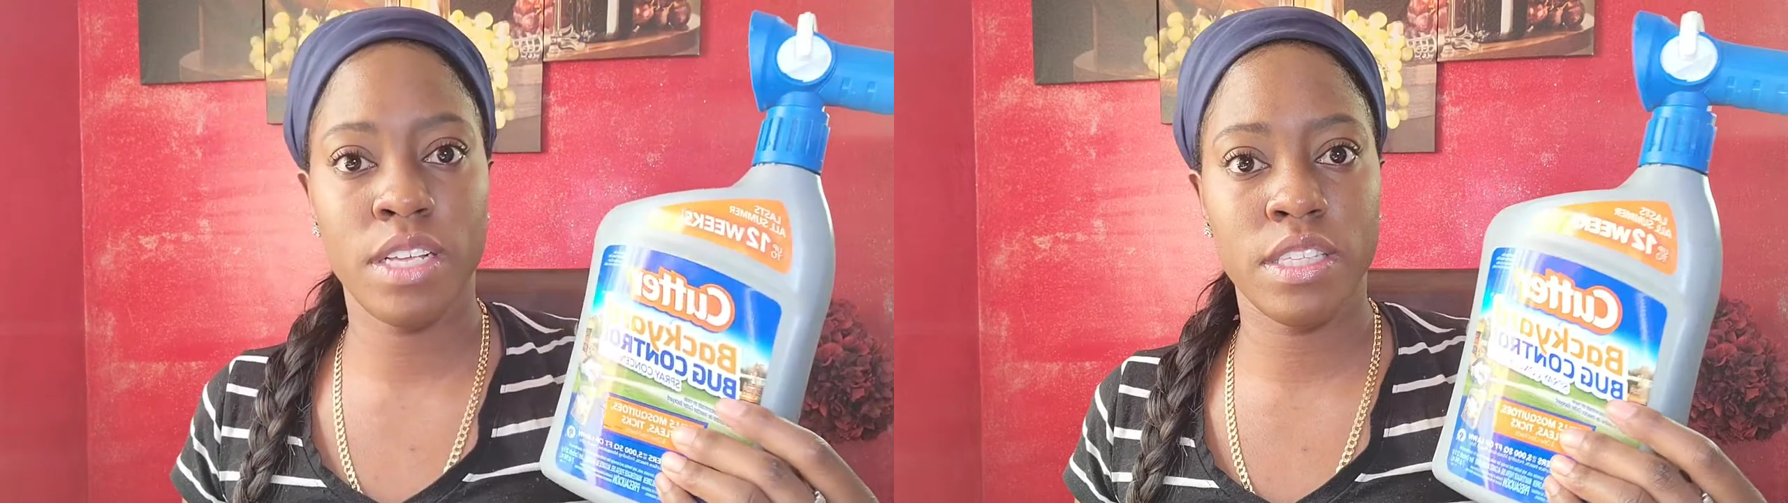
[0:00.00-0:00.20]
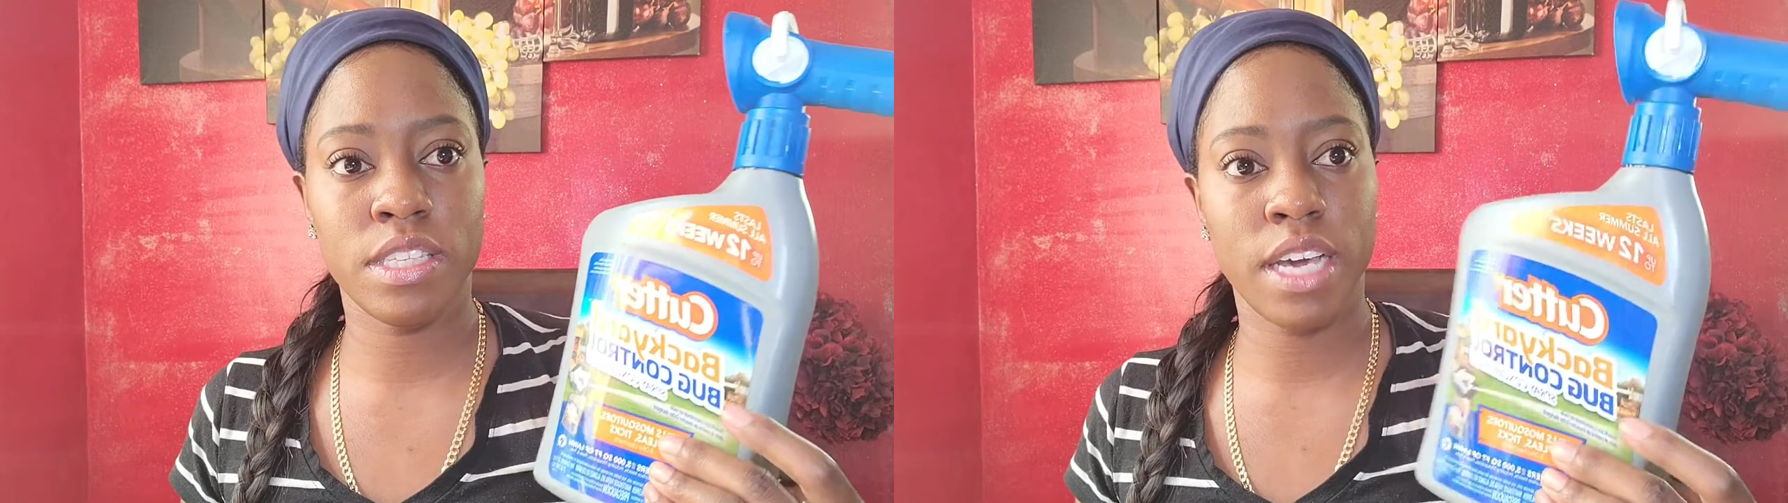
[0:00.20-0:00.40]

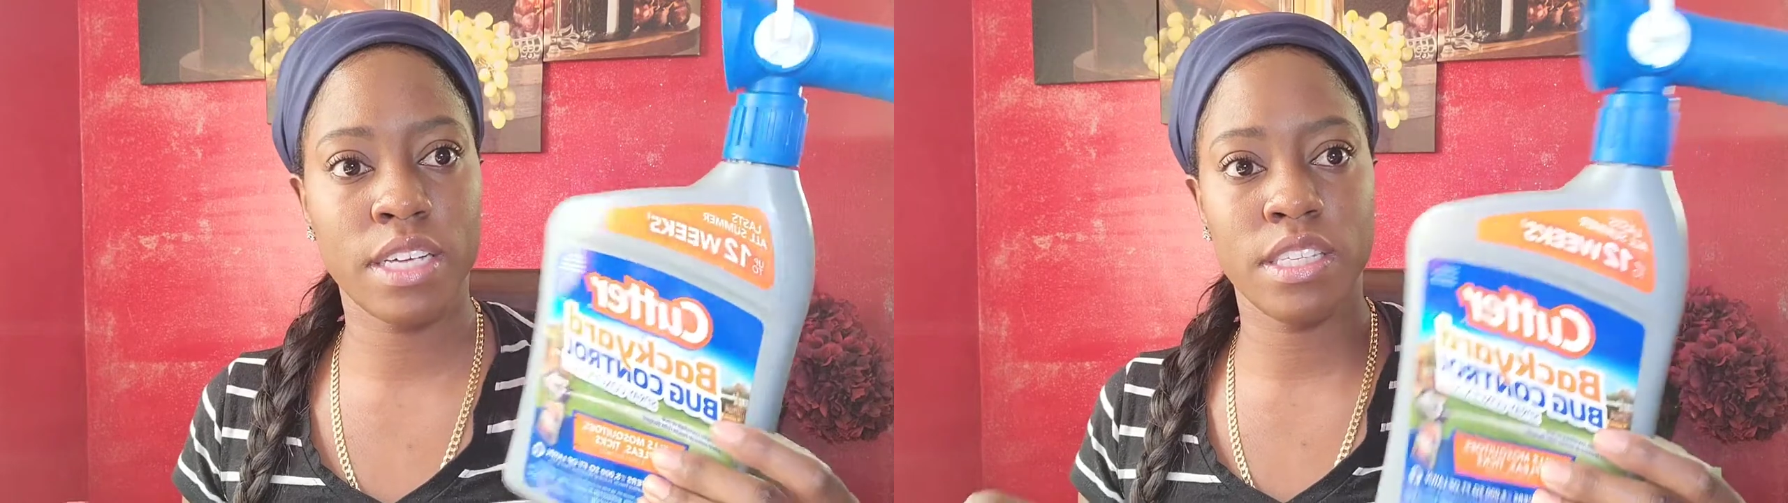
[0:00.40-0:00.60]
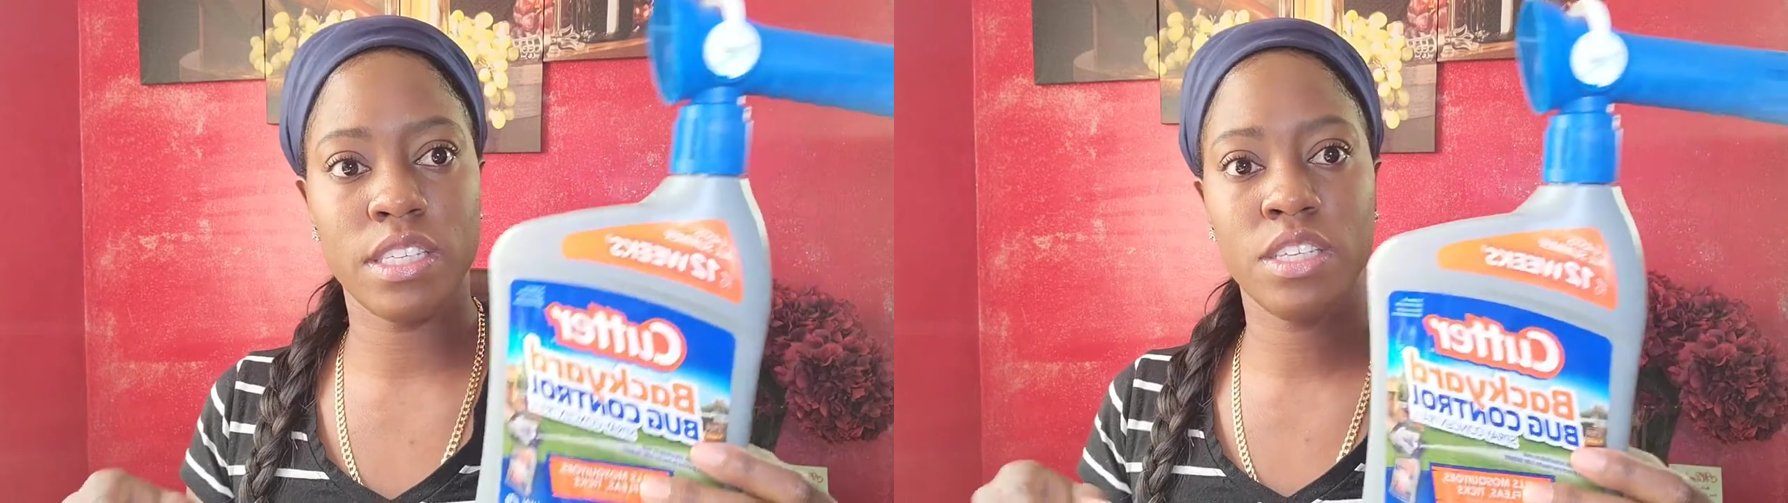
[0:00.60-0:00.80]

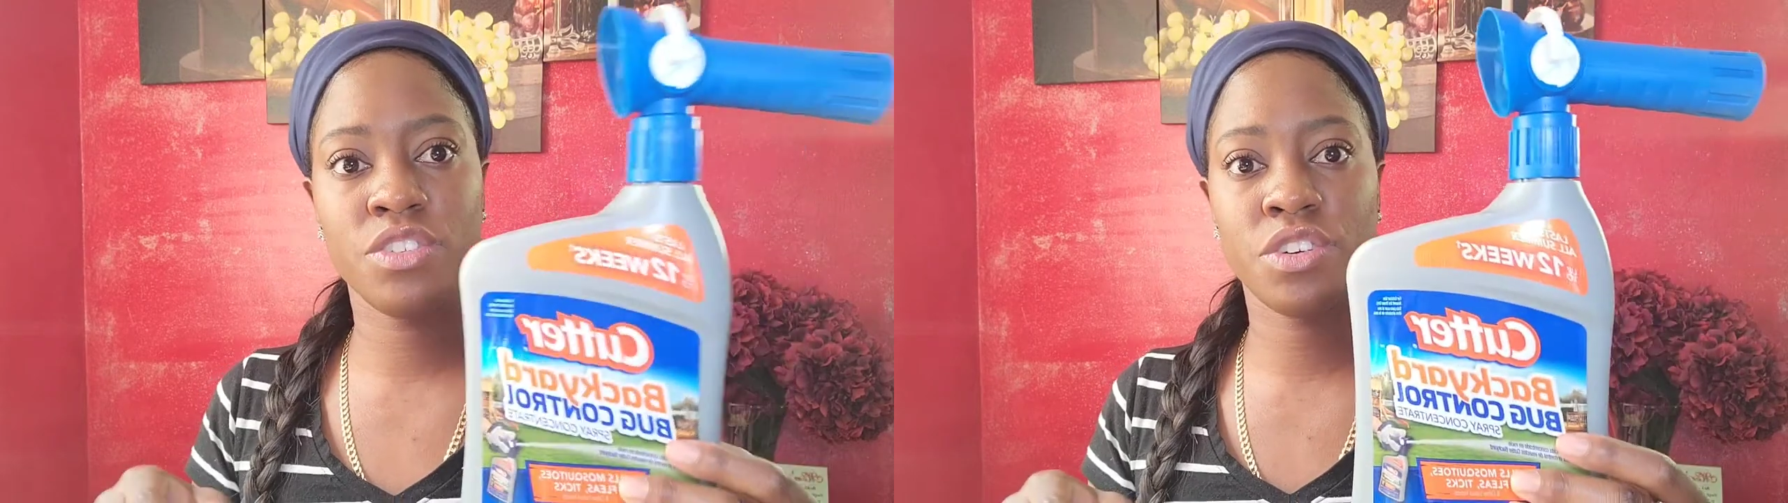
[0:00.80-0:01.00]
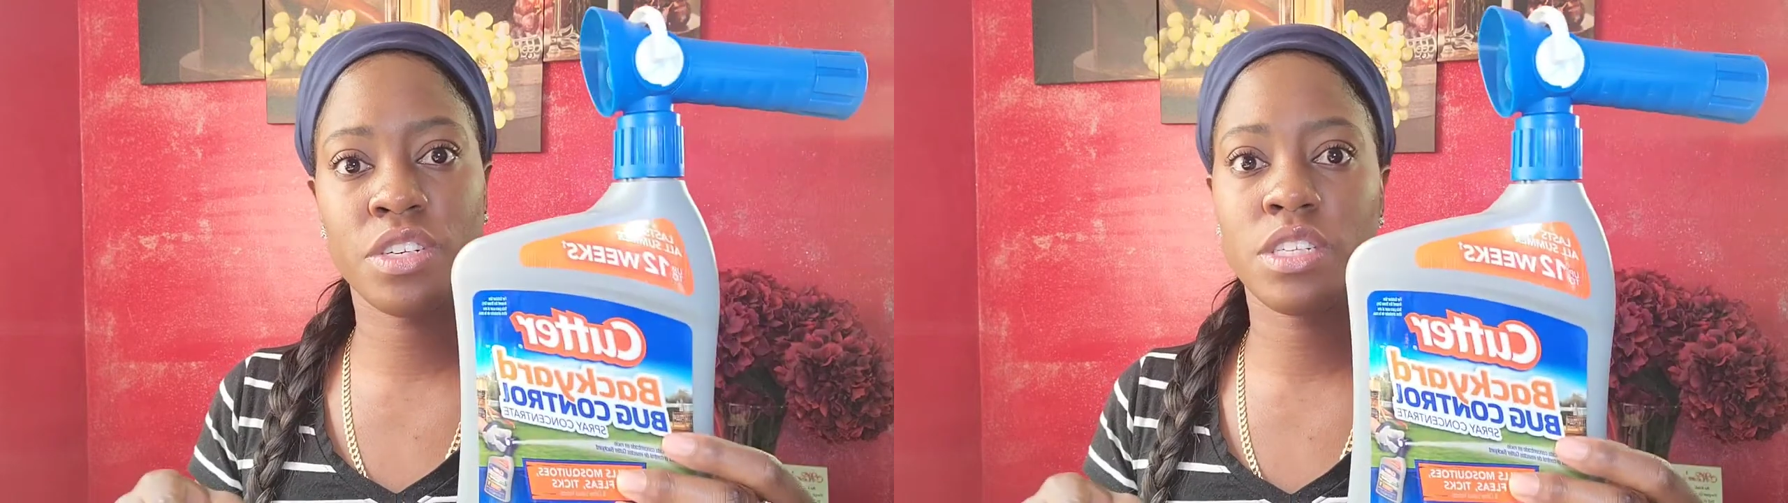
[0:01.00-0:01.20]
insects
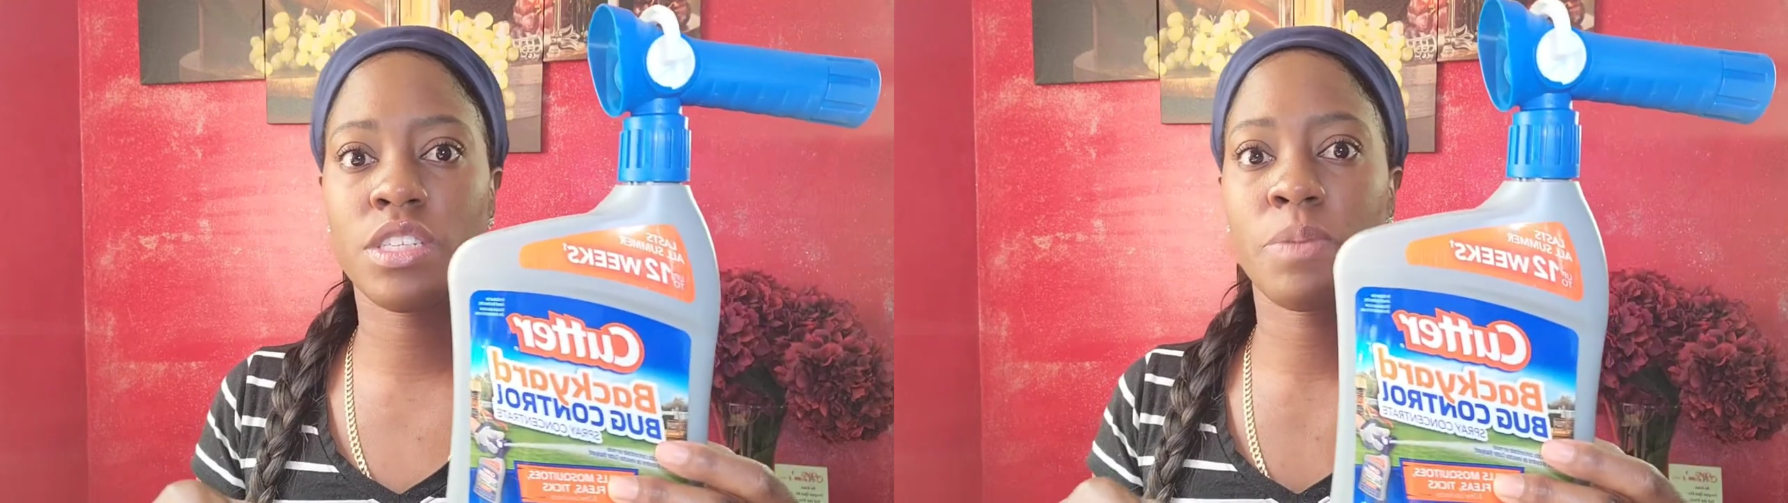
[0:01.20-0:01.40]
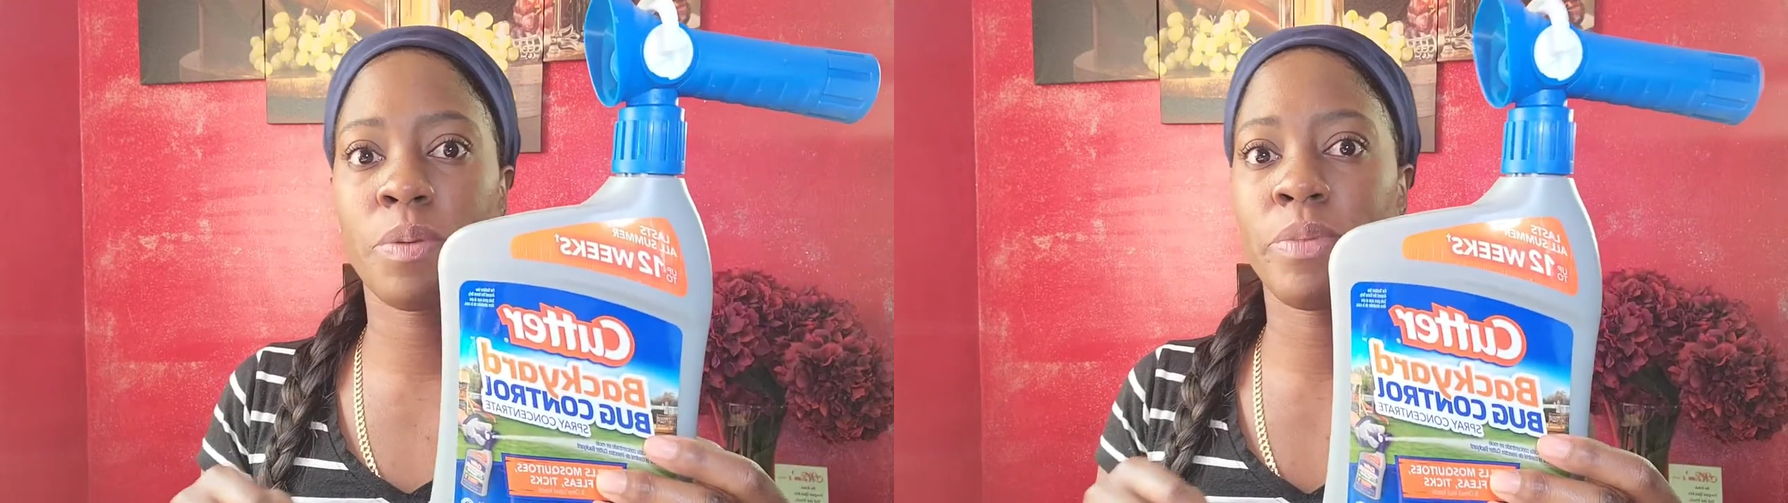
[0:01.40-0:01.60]
during the
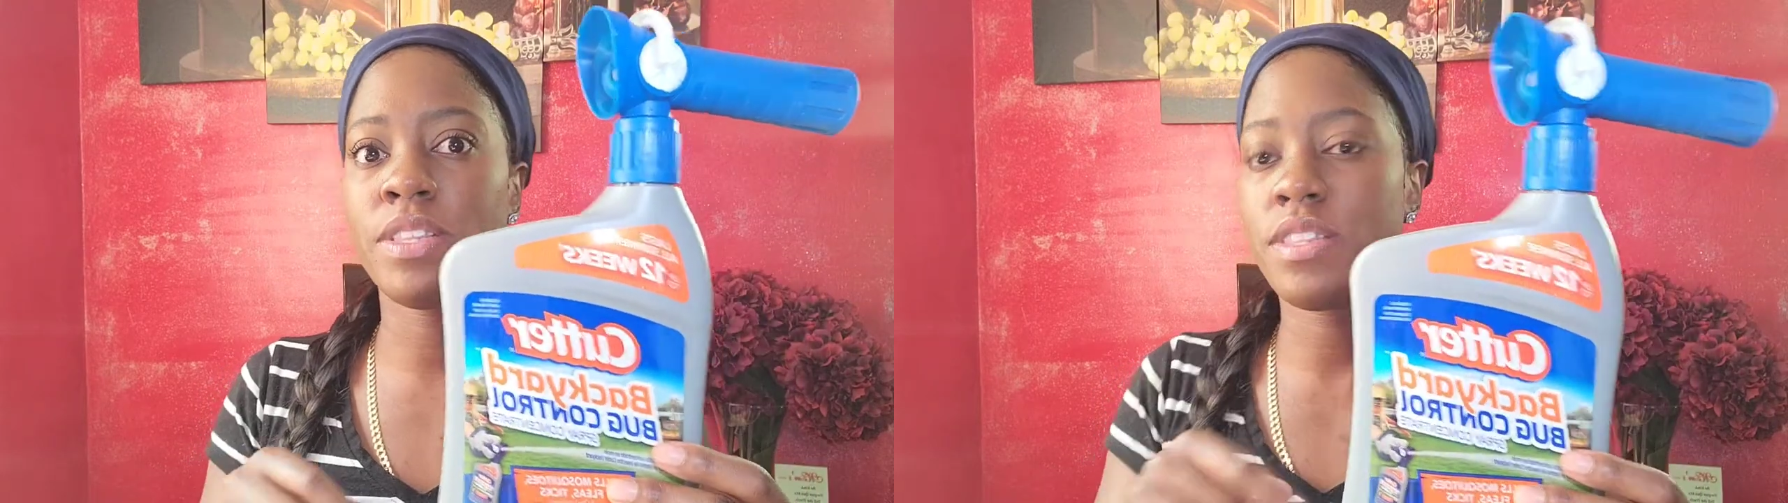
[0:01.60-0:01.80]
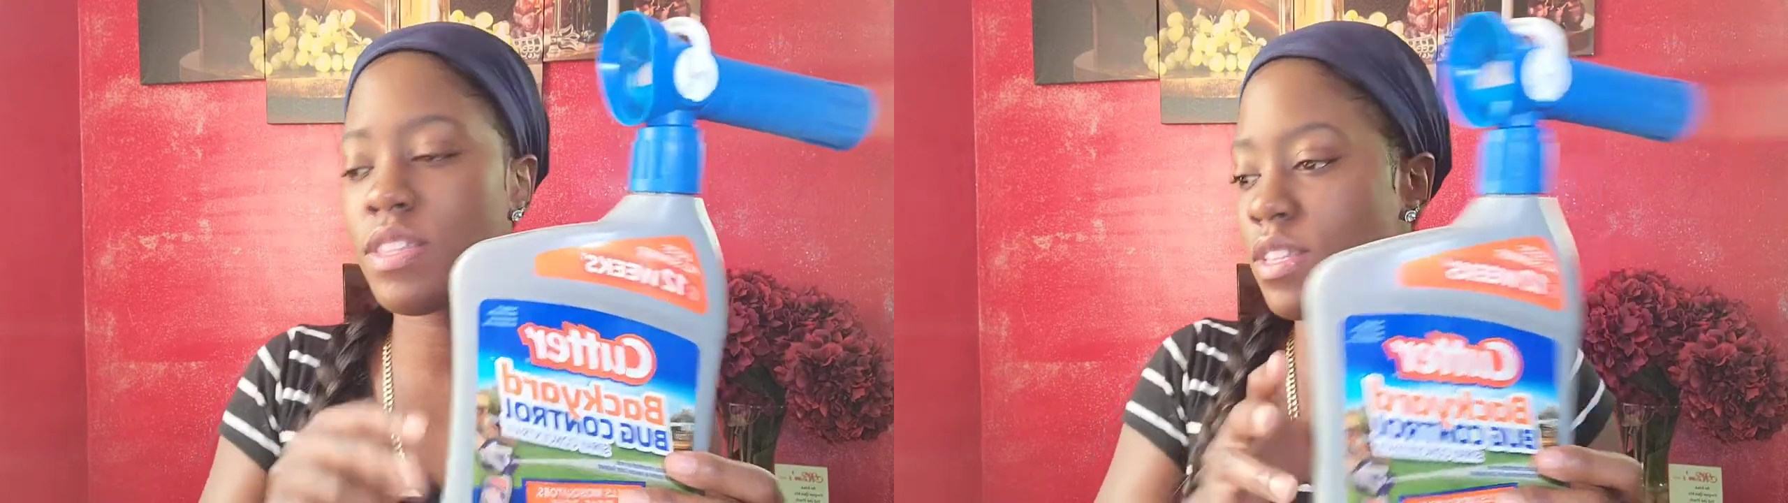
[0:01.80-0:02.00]
summer month.